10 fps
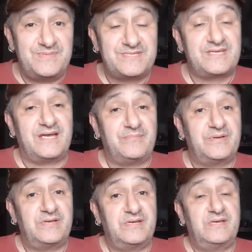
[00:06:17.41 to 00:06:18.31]
this up,
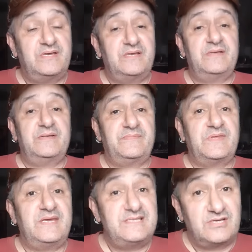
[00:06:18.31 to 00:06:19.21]

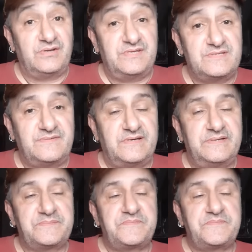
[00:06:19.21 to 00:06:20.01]
he's got this fight.